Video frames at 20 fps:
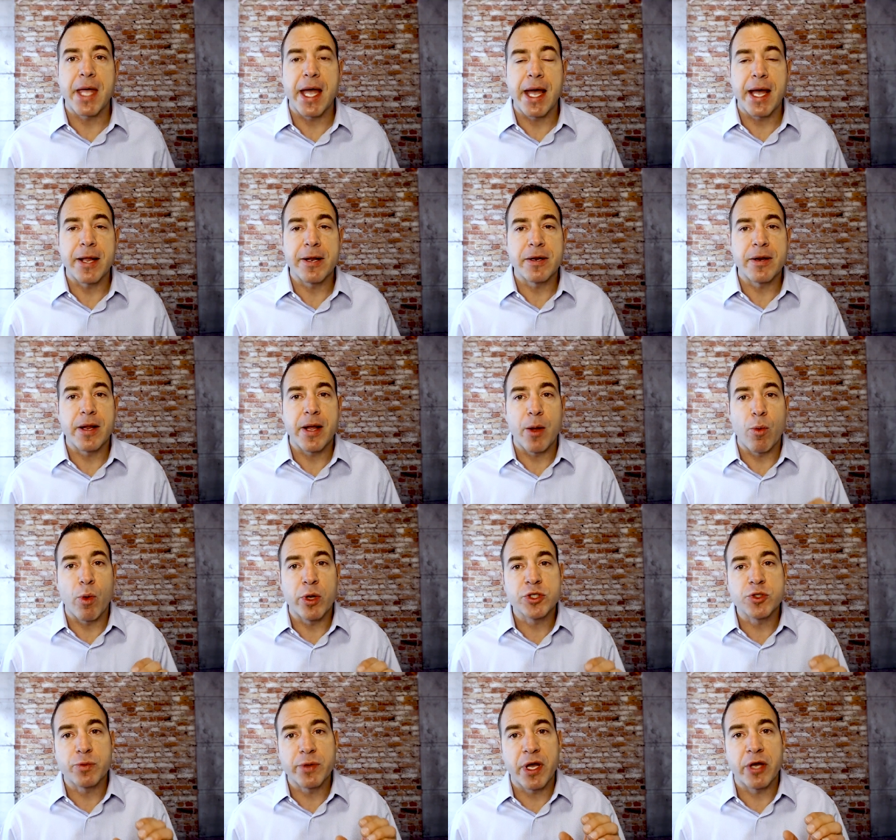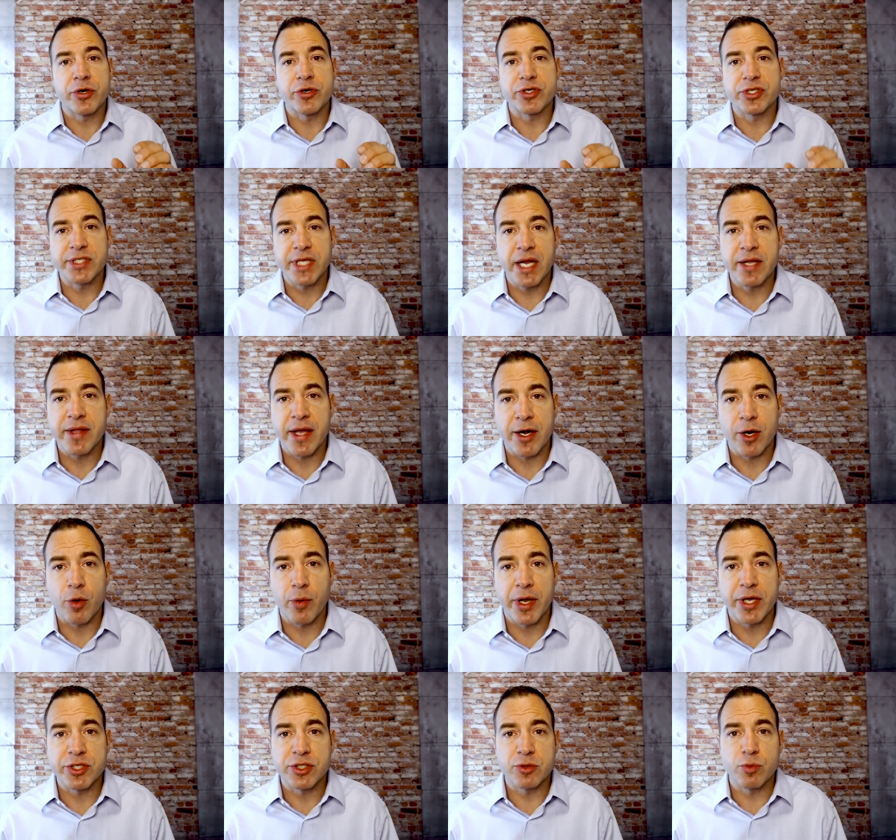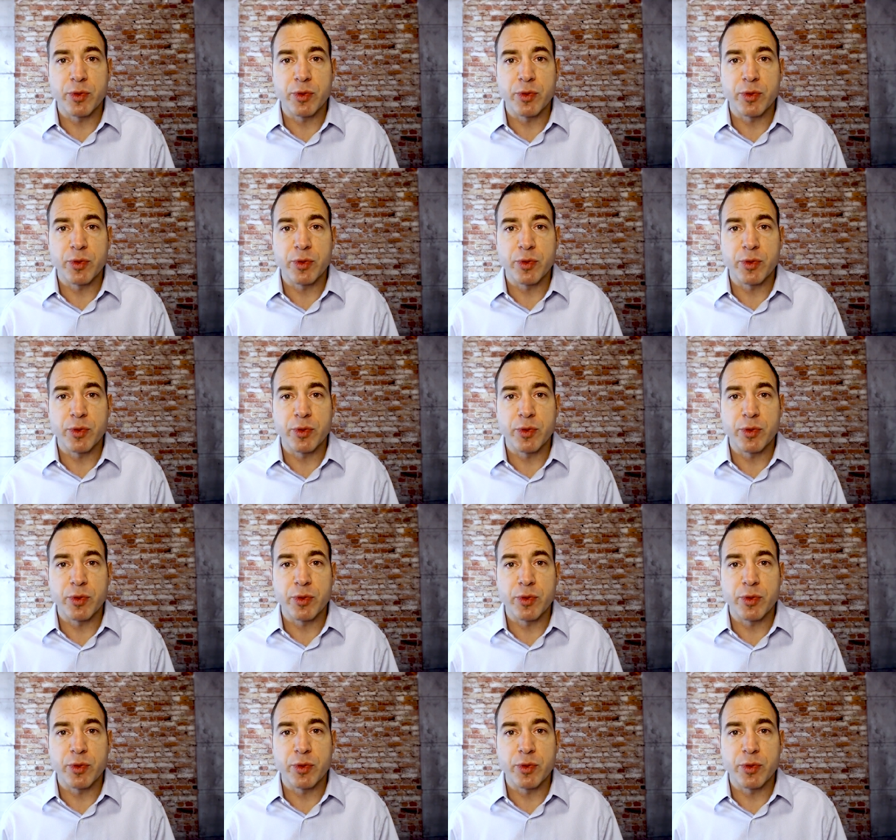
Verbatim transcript: And, and once we understand that equation,